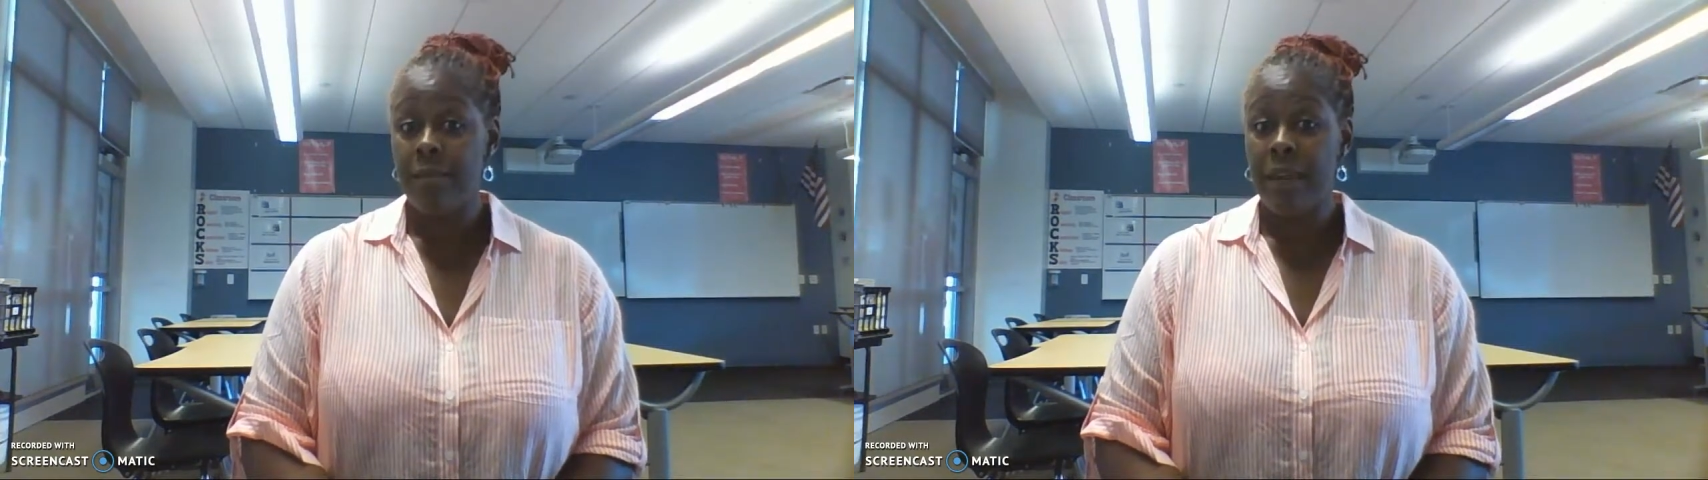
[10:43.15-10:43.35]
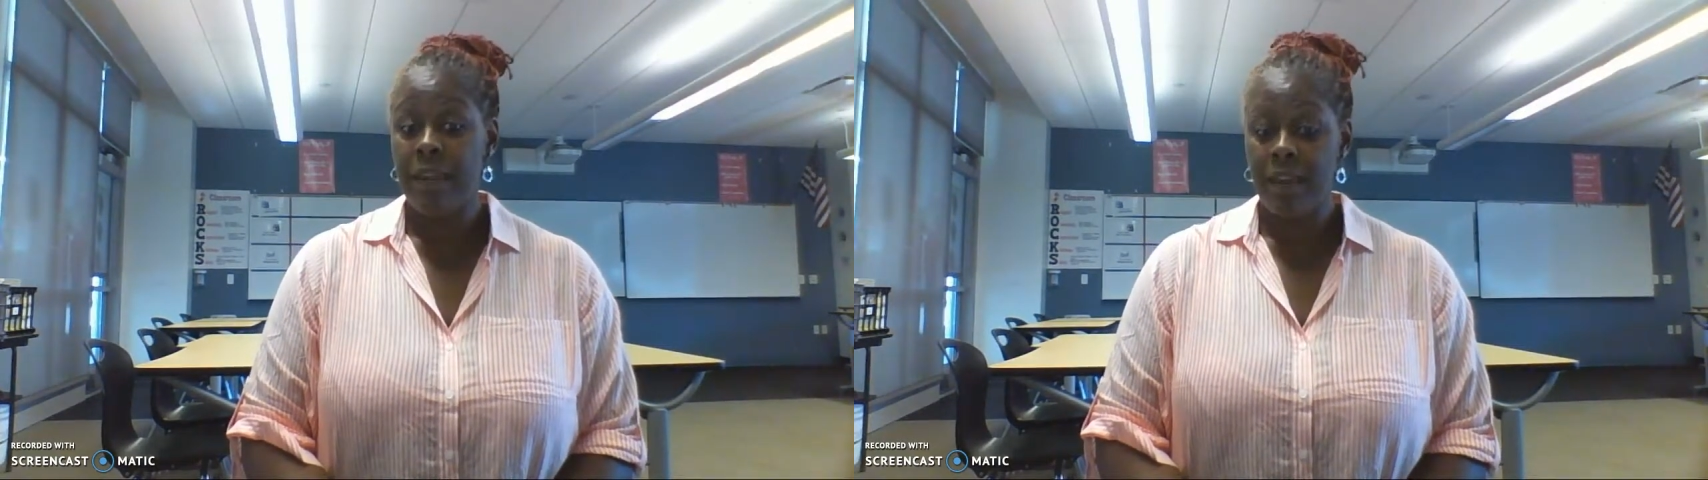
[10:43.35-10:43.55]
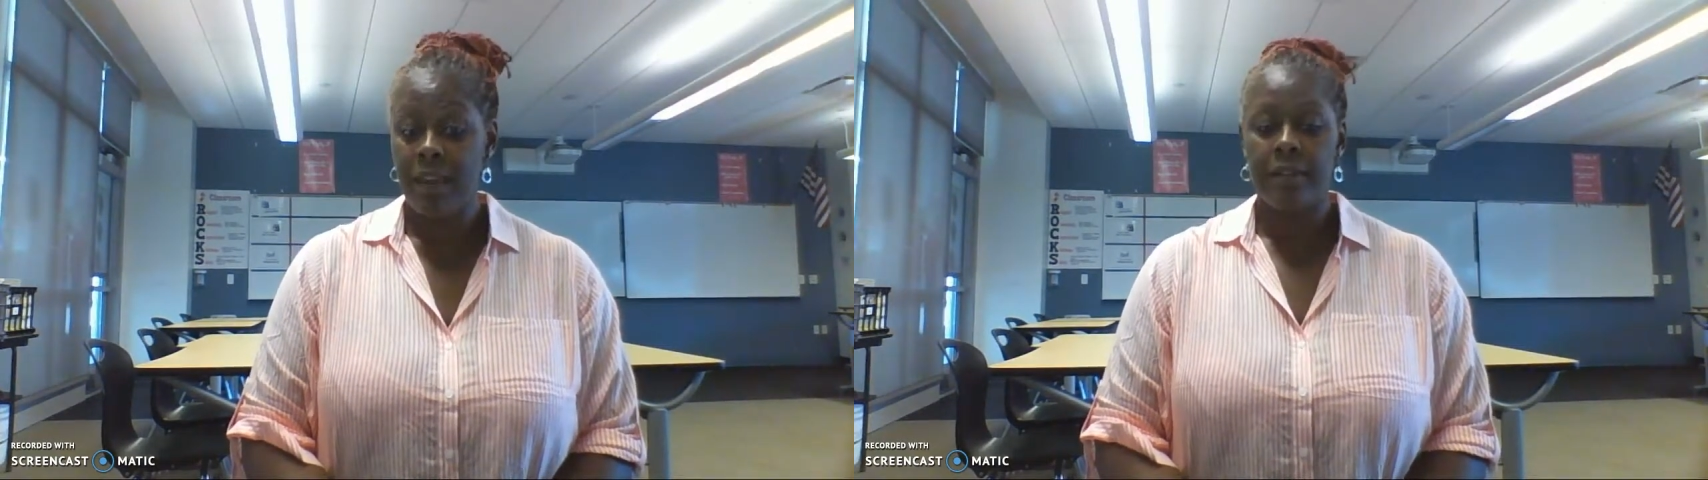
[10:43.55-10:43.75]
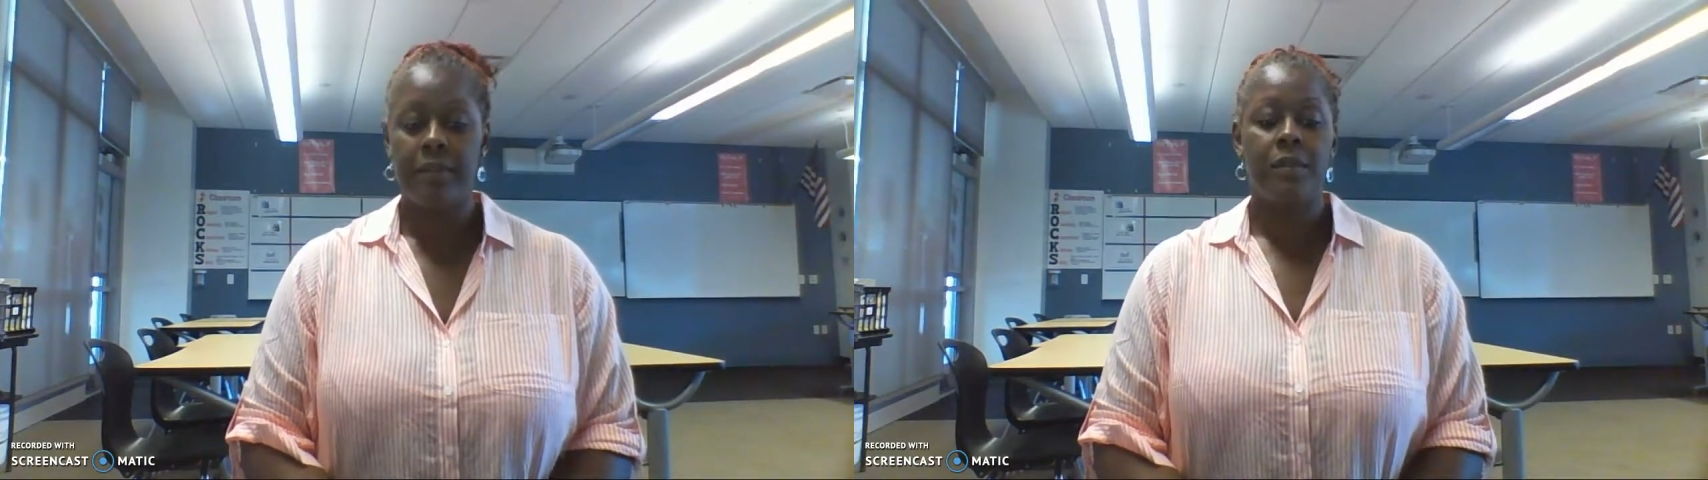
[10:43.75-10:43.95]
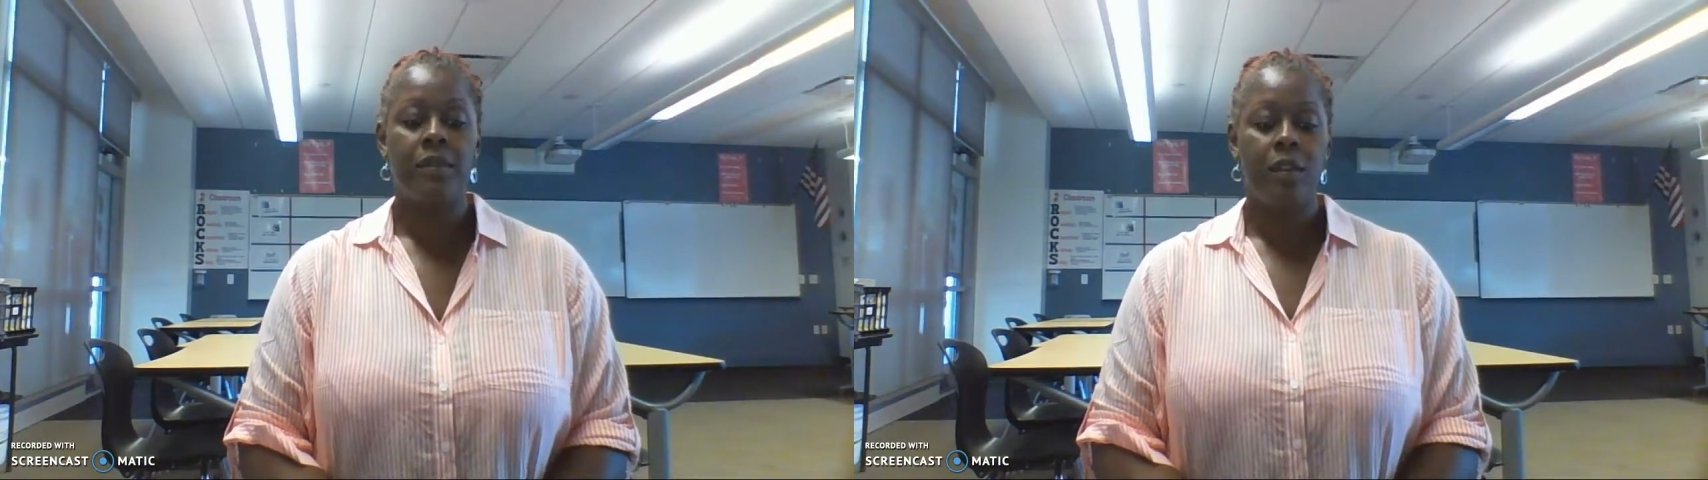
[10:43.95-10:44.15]
begun.
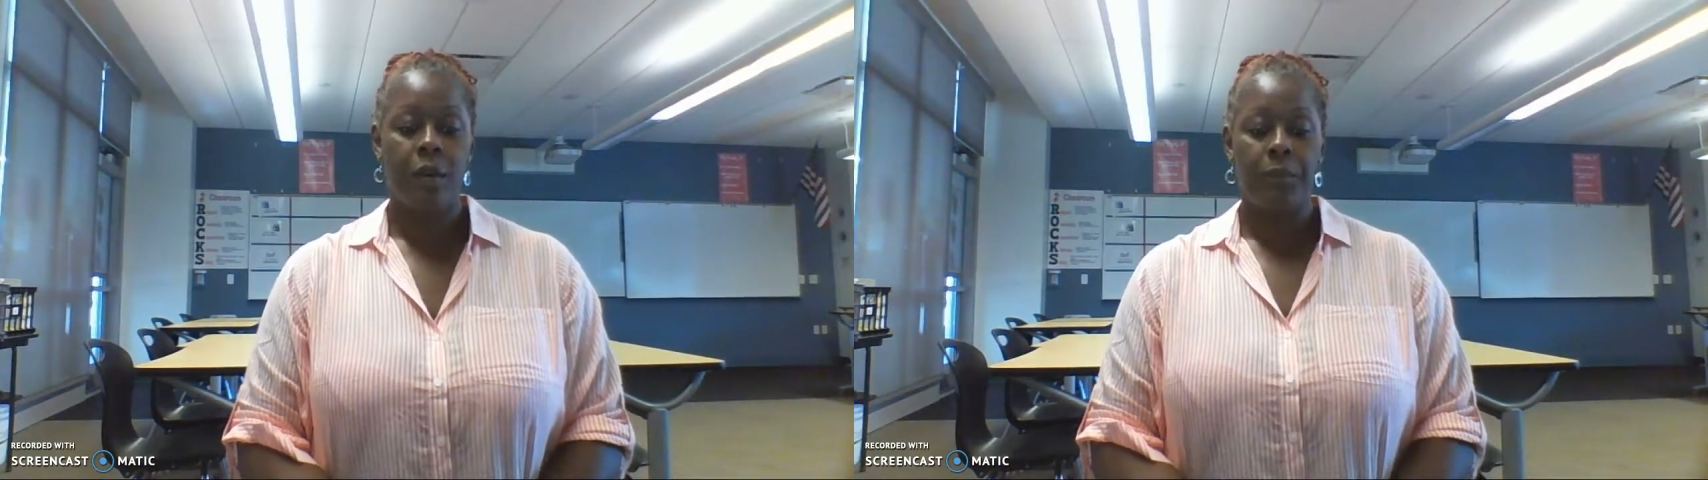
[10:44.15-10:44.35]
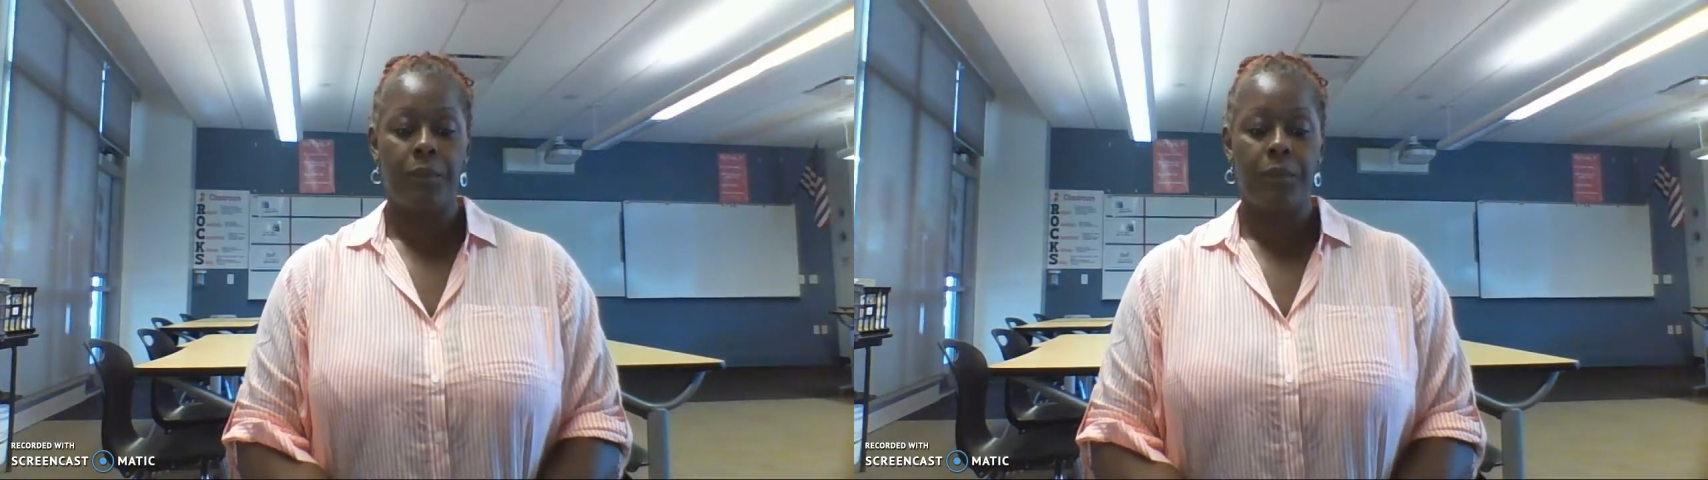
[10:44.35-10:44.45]
So,